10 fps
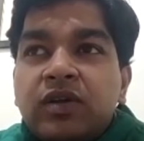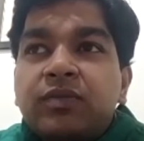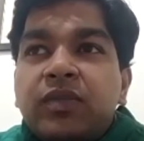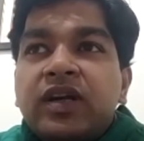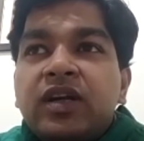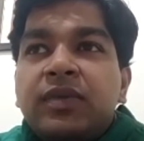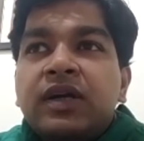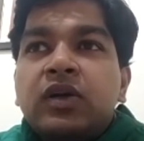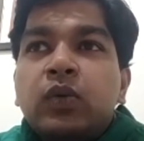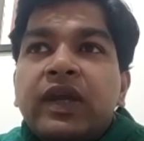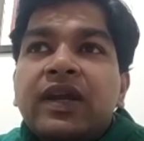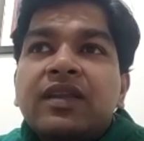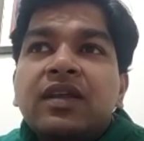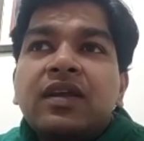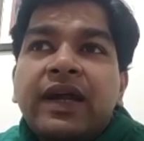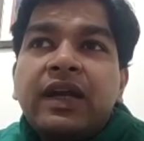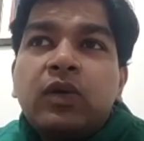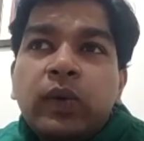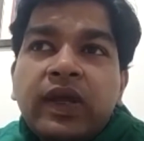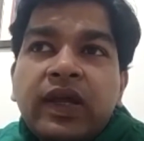important, but doing it in the right
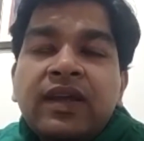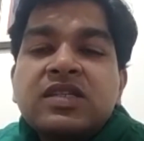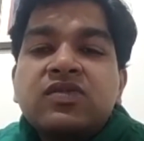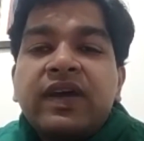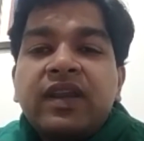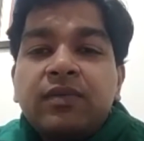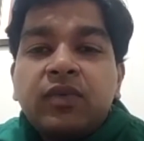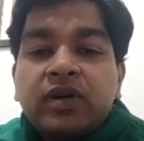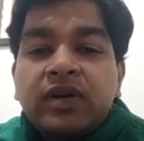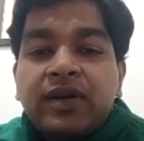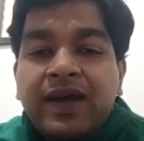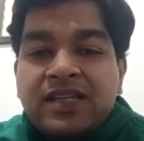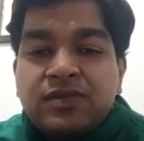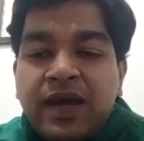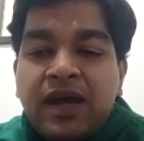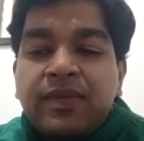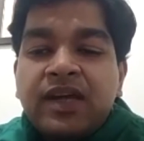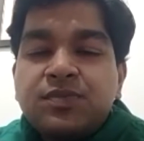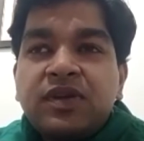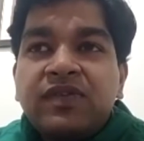way is very important. As ma'am
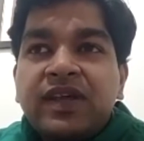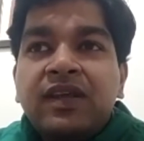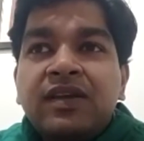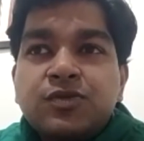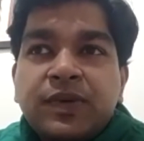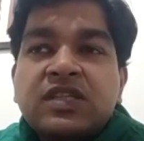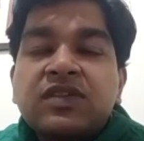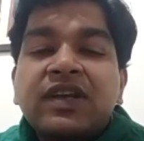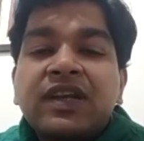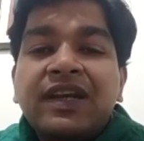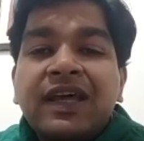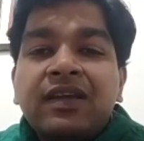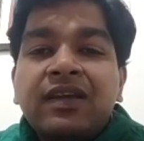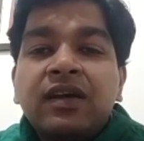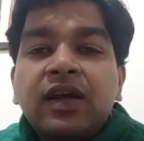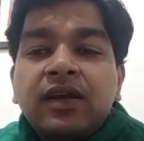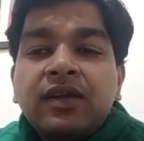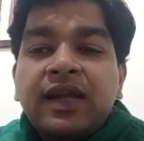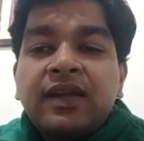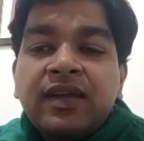has been very specifically telling
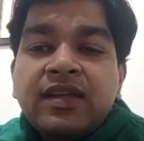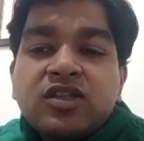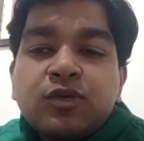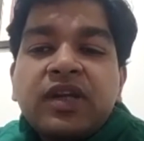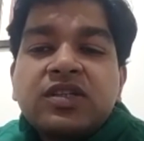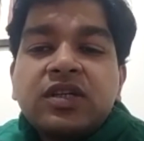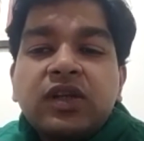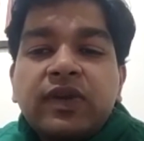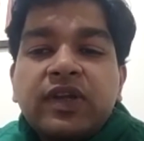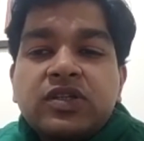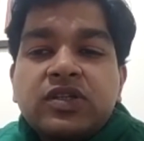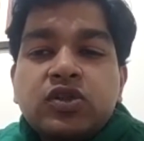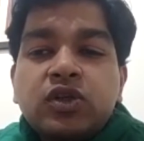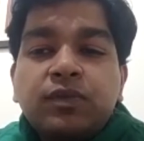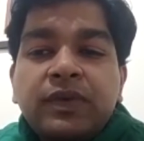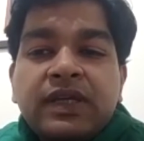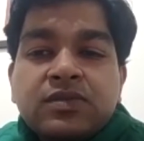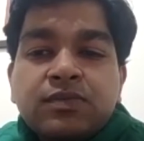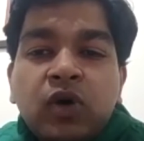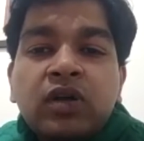that the inspiration duration should be
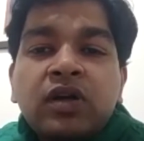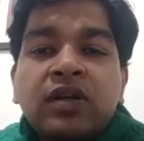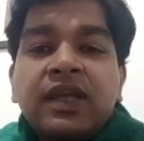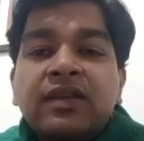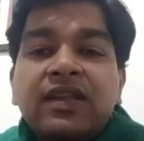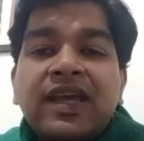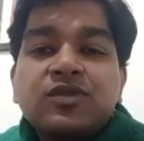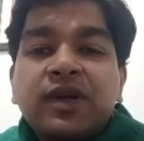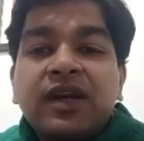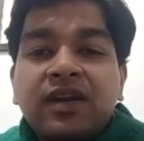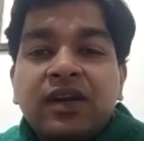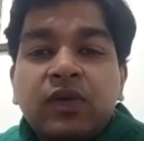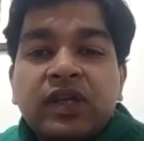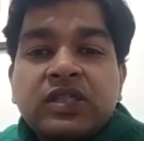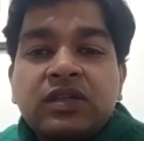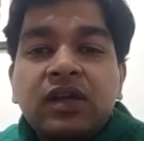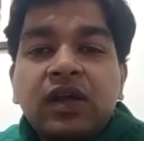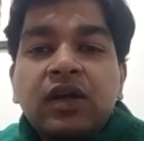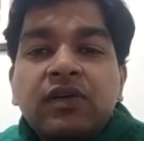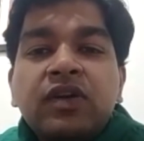smaller than the expiratory duration
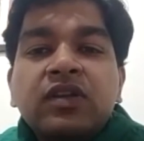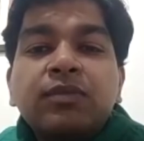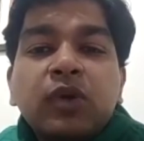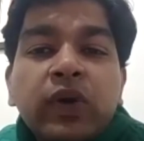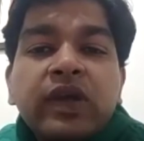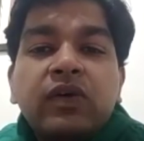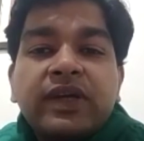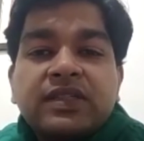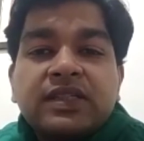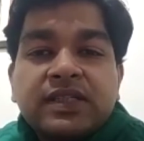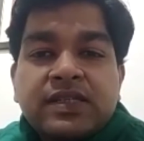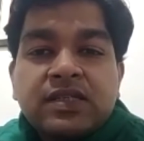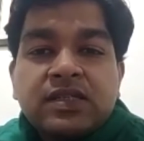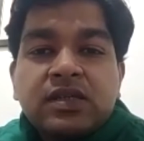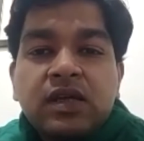for the blowing out exercises.